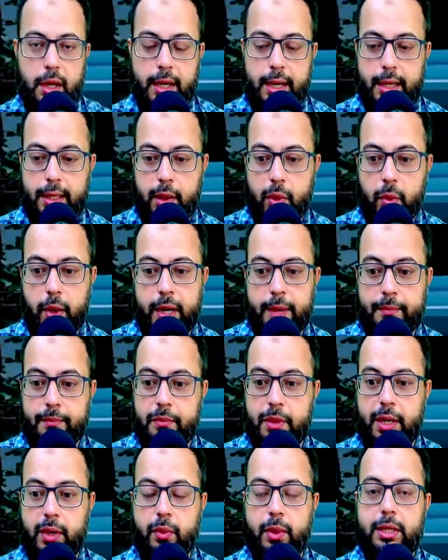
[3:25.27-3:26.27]
other words,
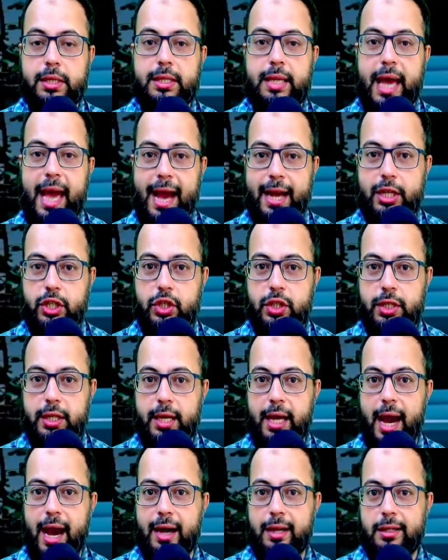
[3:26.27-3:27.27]
it was actually
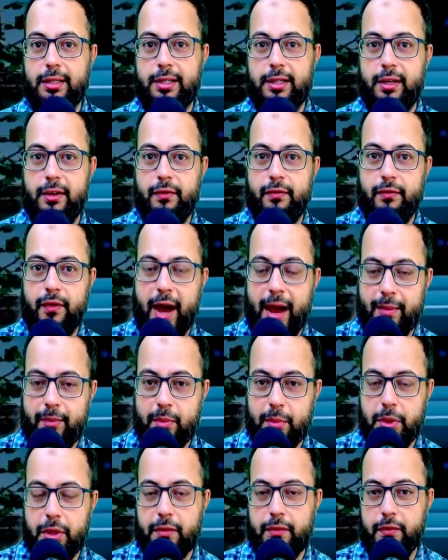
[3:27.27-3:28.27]

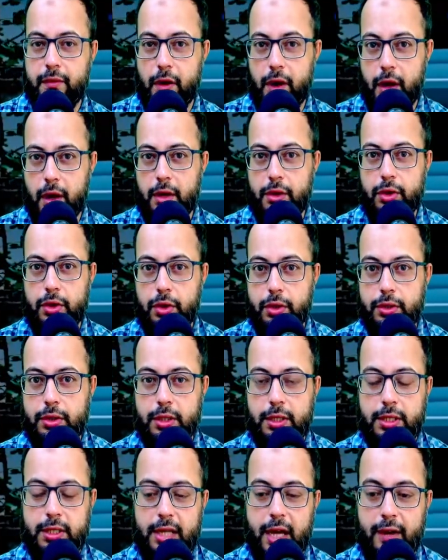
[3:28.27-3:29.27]
unsurvivable for those
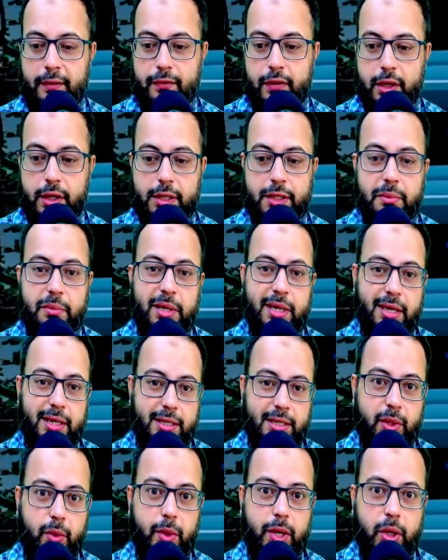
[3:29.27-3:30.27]
staffers because
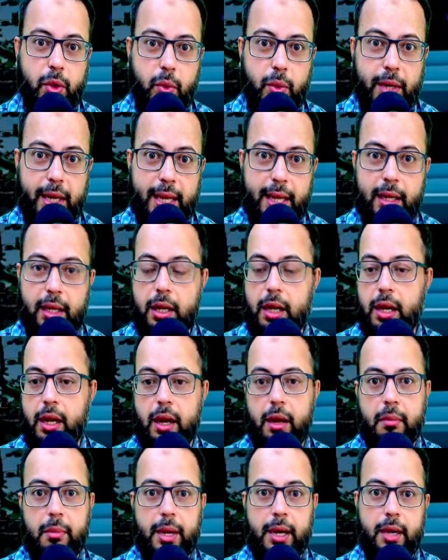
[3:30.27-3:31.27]
they were quitting.
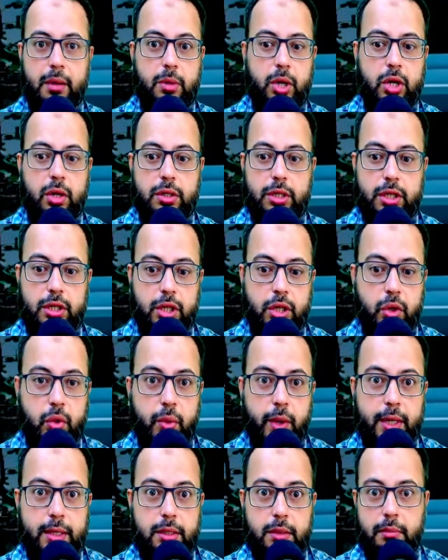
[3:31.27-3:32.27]
Meghan Markle did not
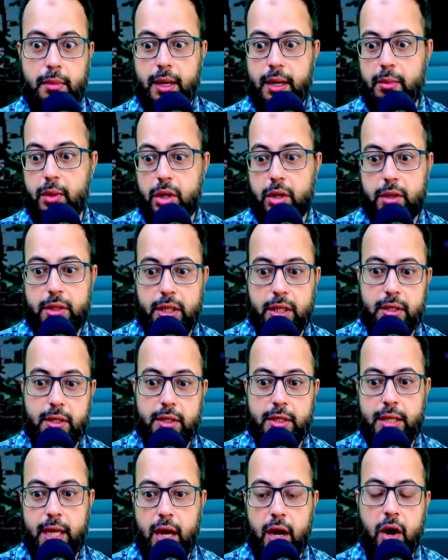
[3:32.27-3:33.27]
quit. Meghan Markle did not
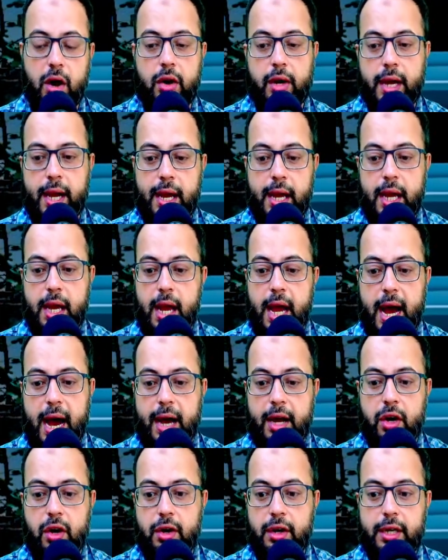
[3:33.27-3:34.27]
say, okay, I
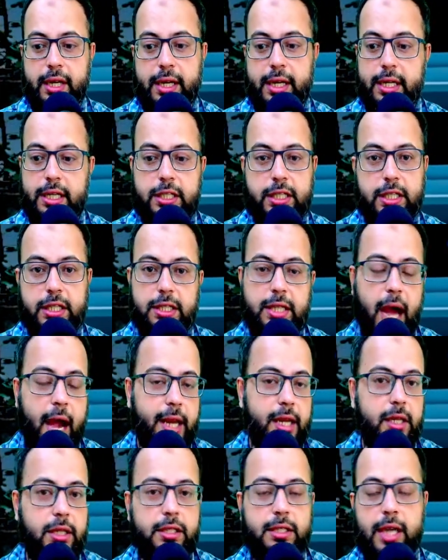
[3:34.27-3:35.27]
don't need these
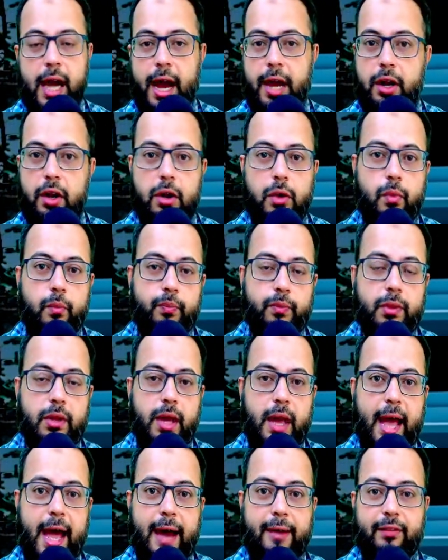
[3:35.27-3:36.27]
titles. I don't
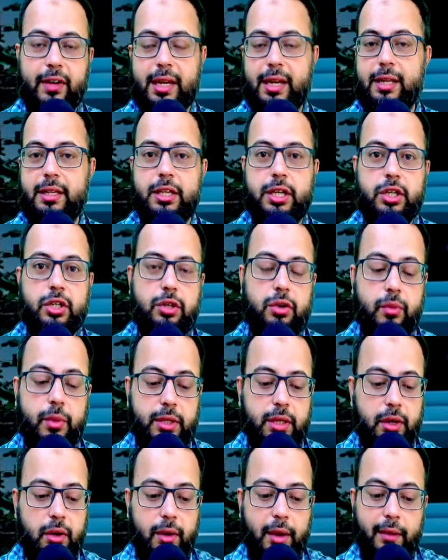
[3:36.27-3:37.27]
have anything to do with
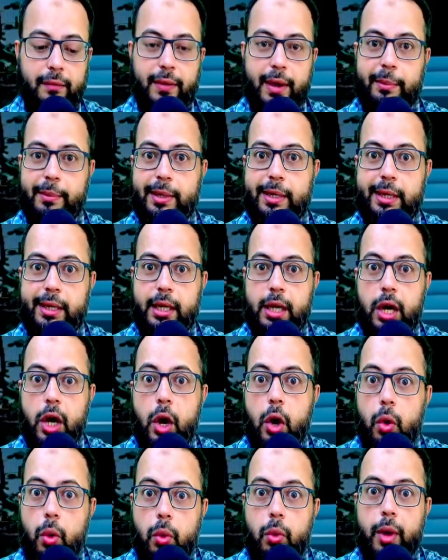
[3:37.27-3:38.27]
the royal family.
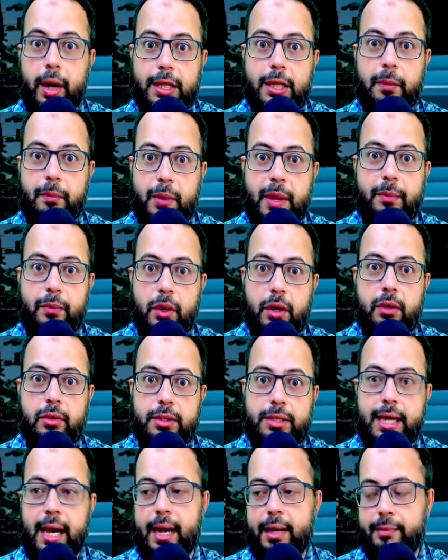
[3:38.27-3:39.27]
Who were the people who
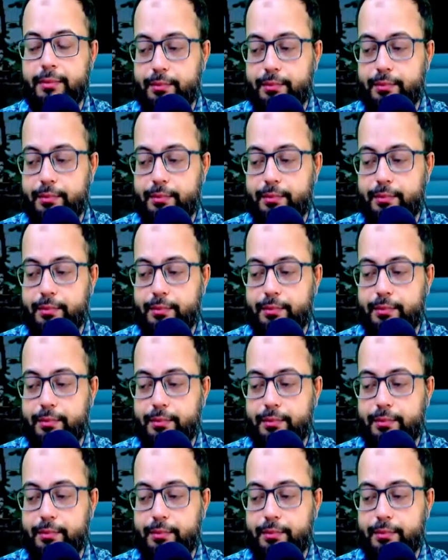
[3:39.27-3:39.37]
said,